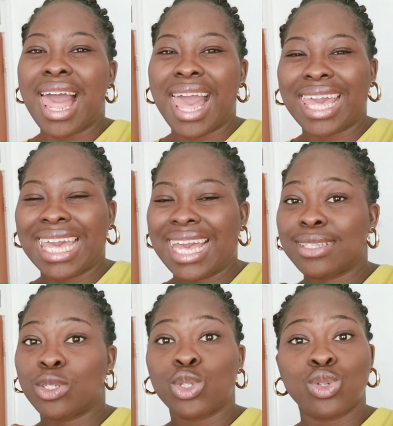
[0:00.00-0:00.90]
I
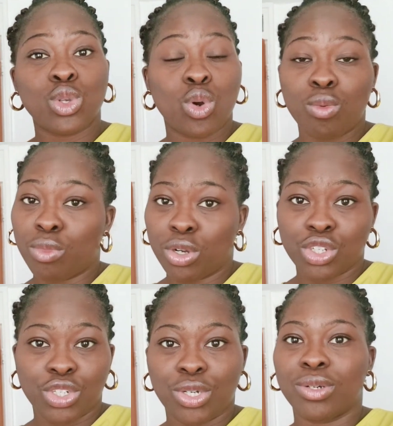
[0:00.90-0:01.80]
get so
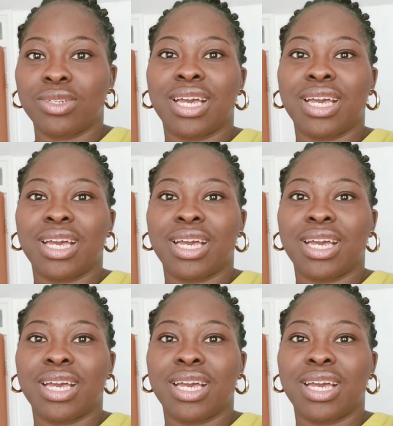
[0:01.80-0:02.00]
much done,